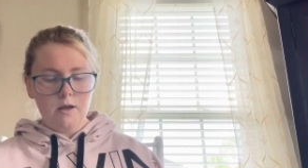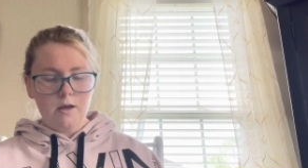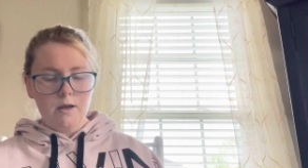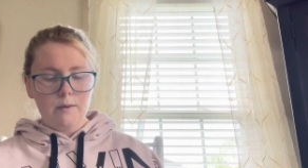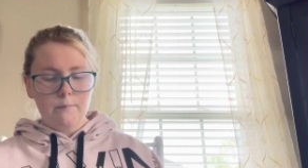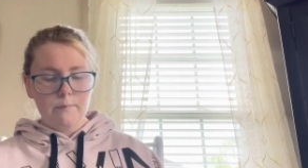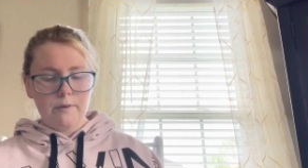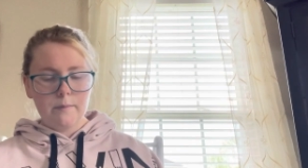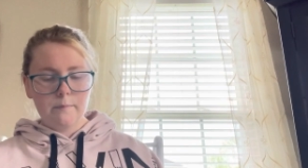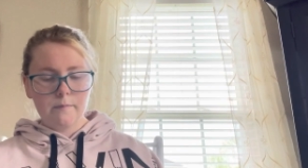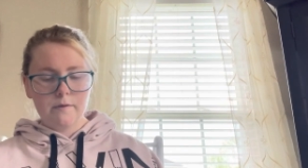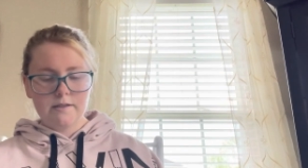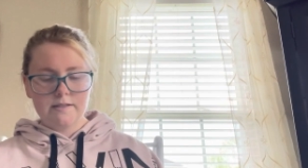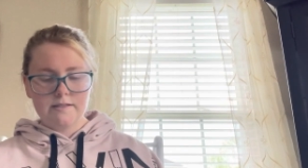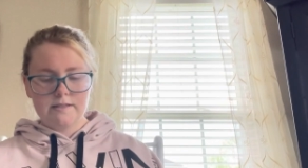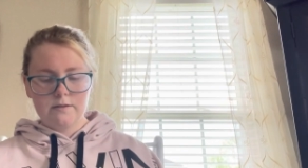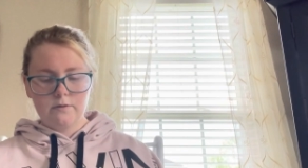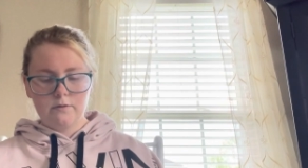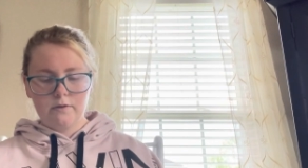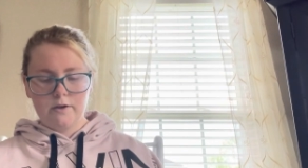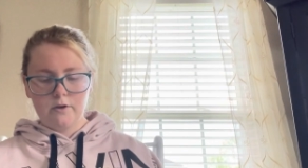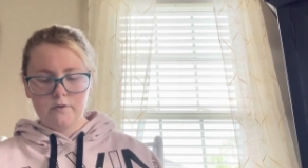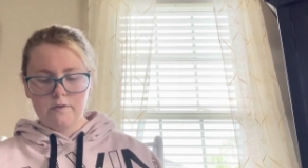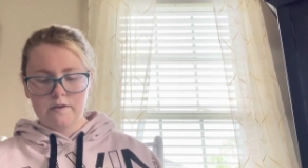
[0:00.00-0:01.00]
Pip could still
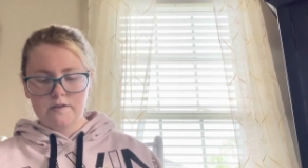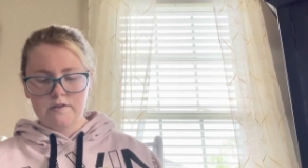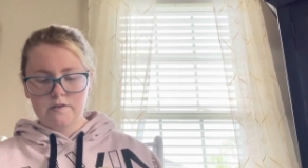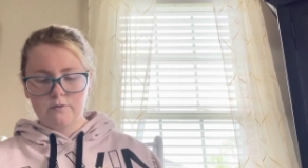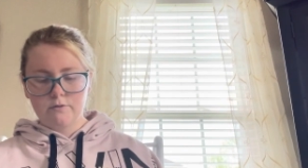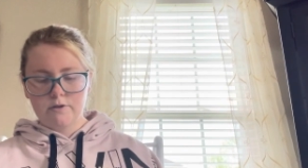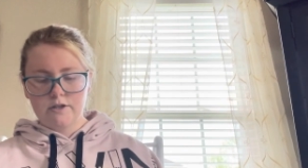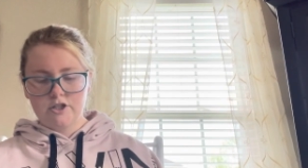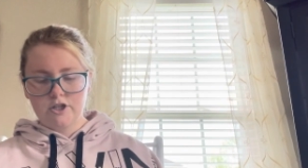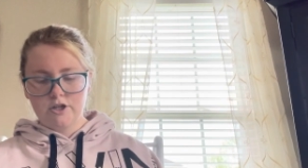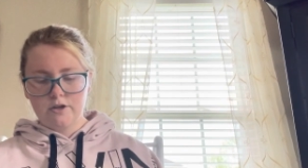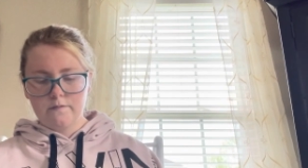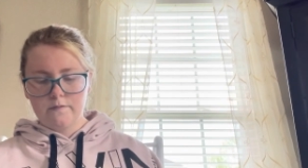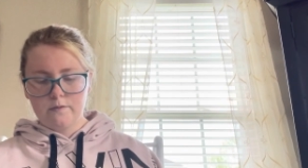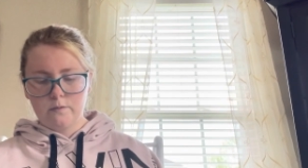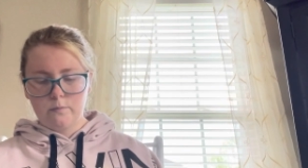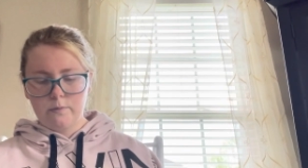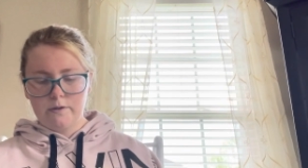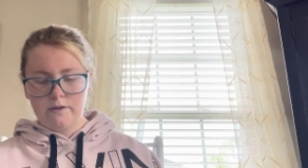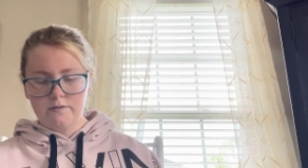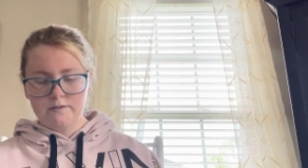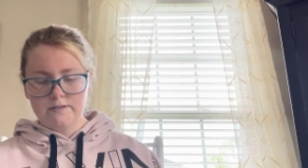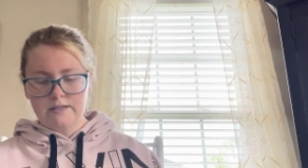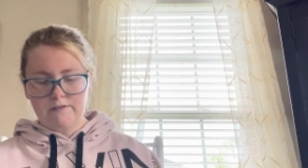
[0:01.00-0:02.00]
hear the screeching of the
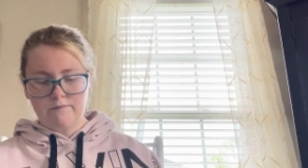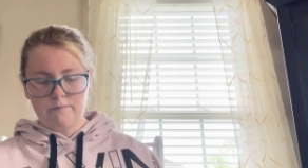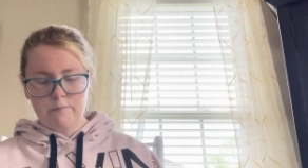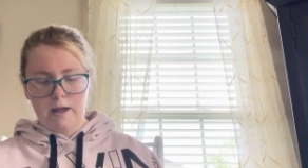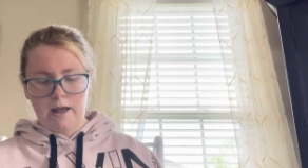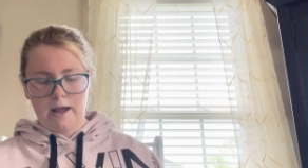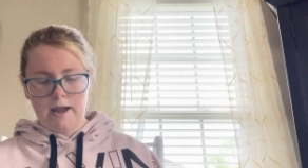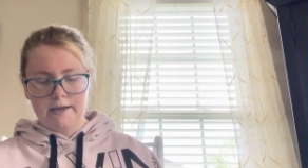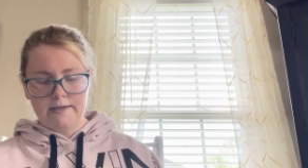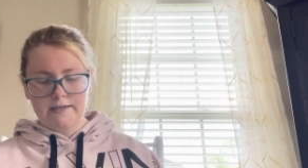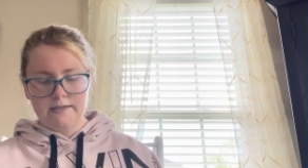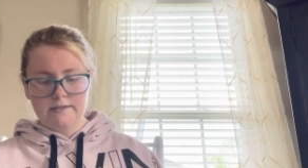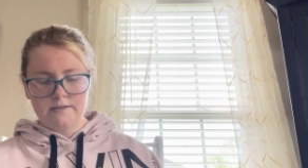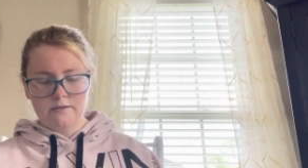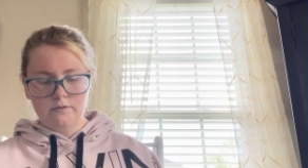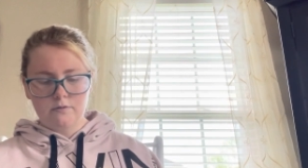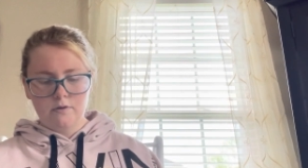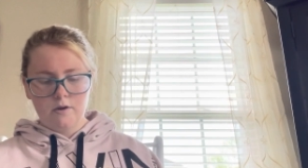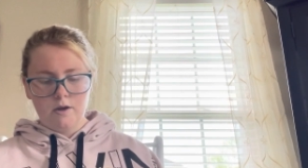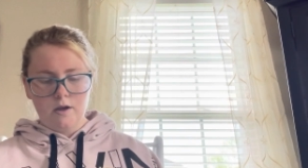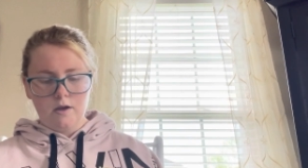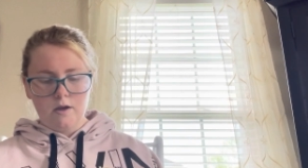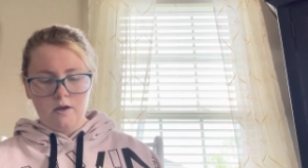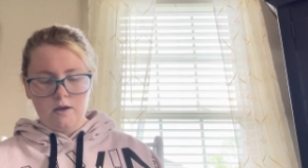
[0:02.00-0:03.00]
wheels left behind as, her,
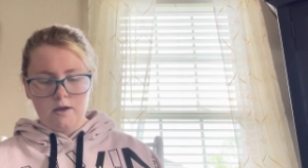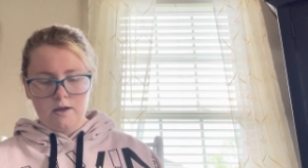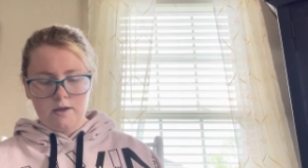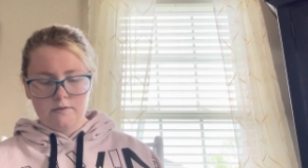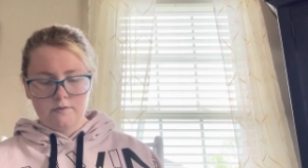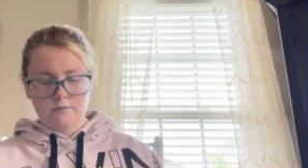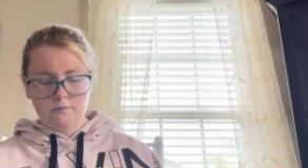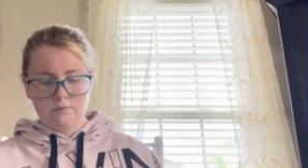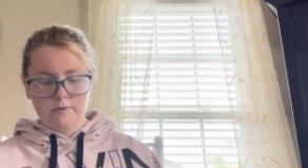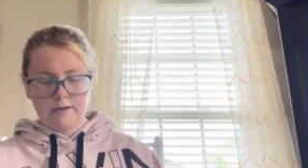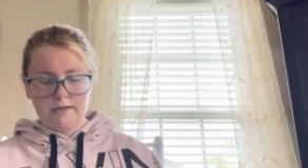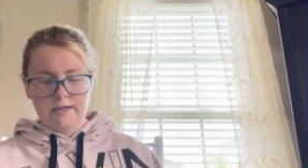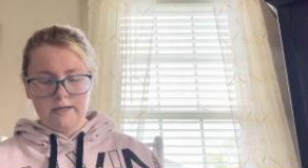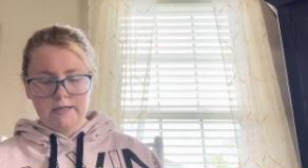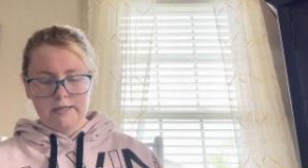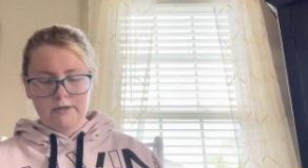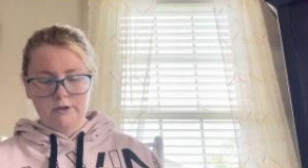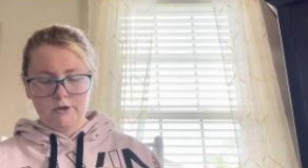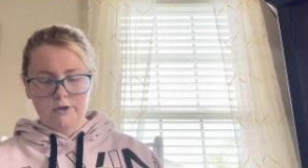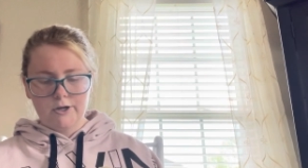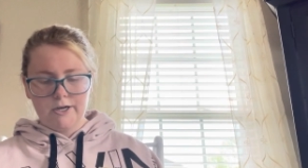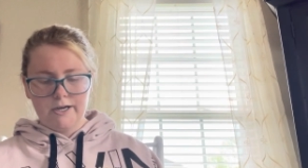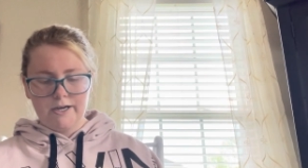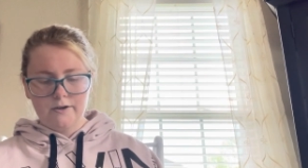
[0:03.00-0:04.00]
as ringing in
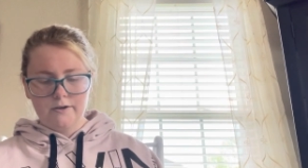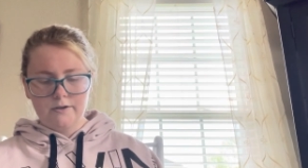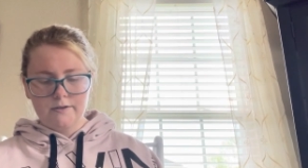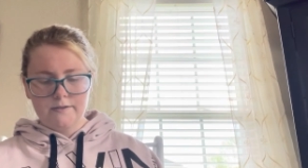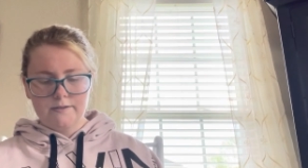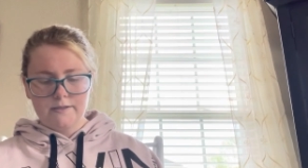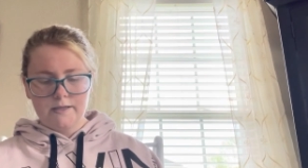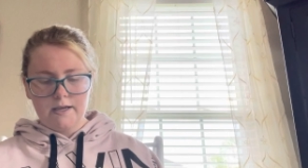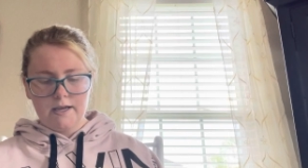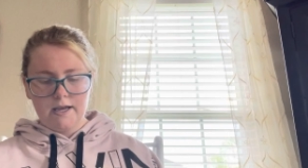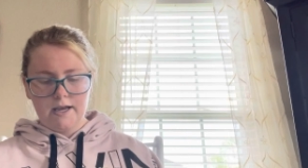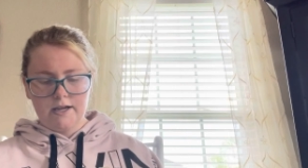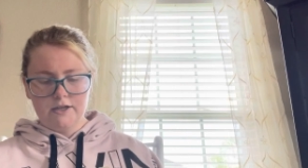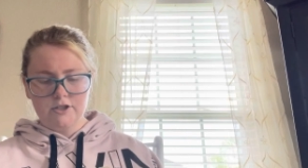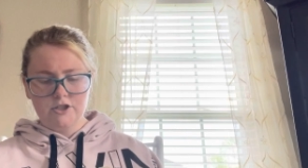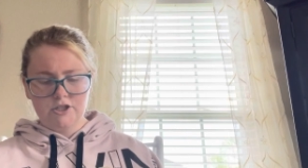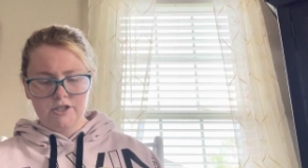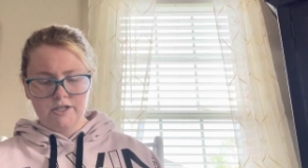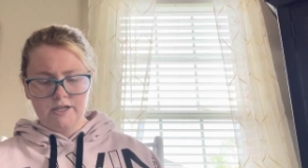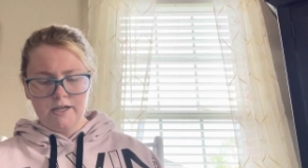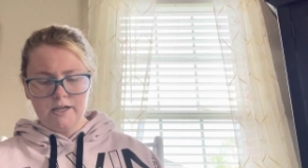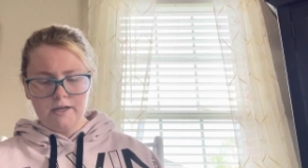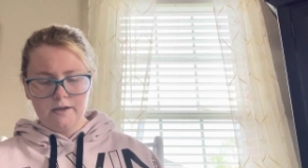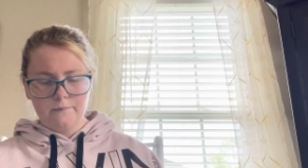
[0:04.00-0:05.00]
her ears. Had
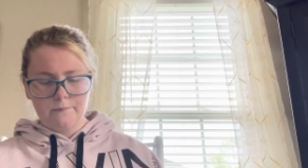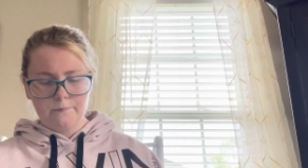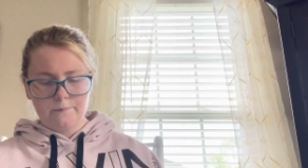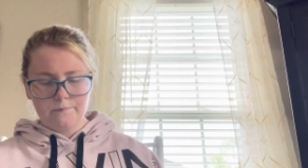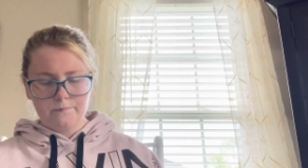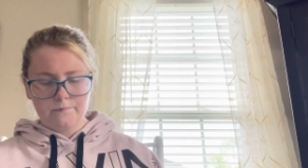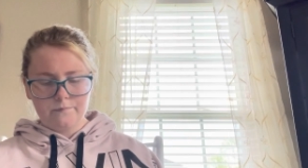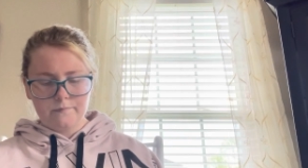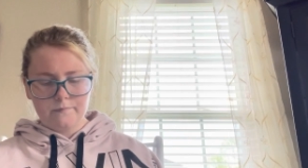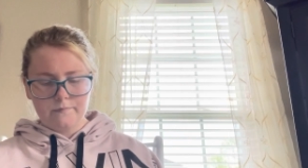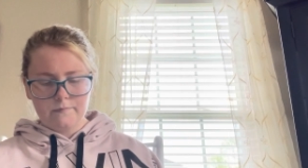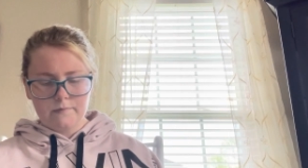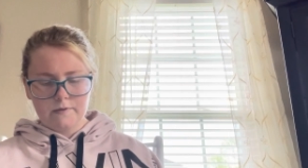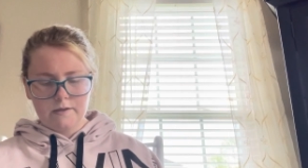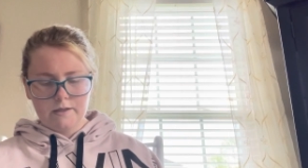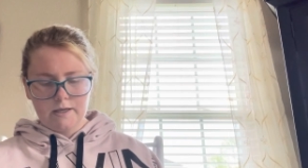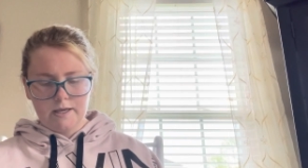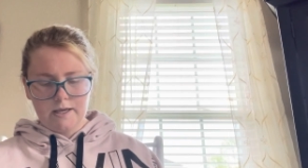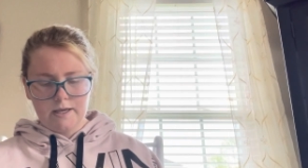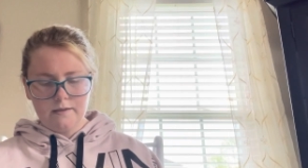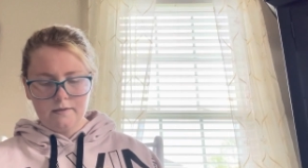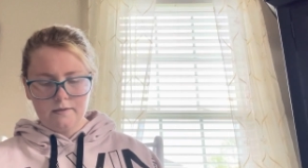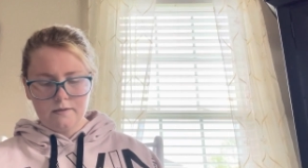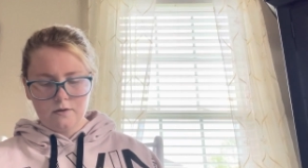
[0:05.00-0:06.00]
she
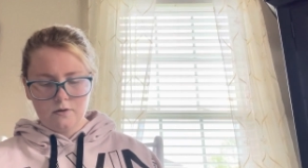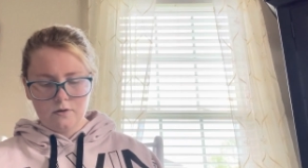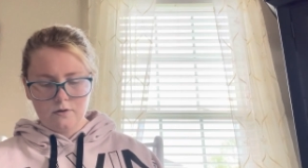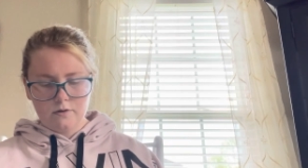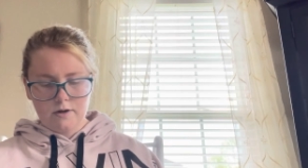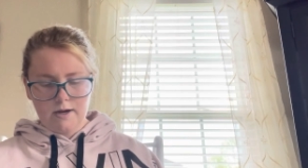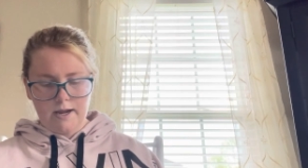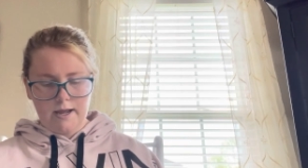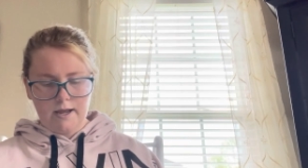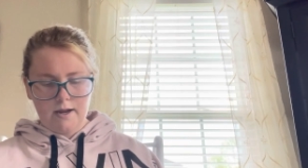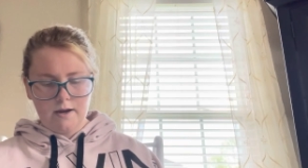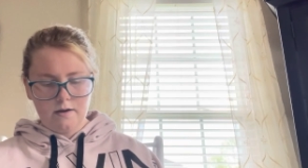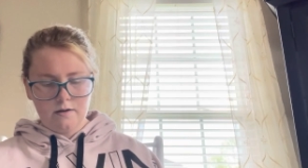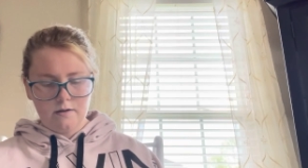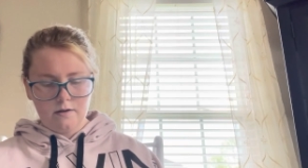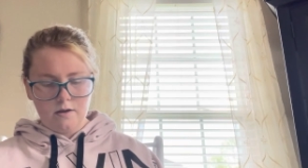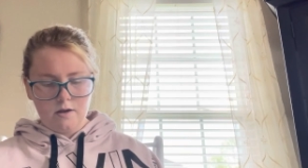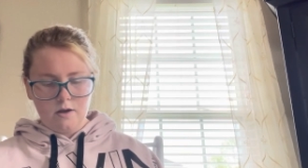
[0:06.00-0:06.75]
hit her head?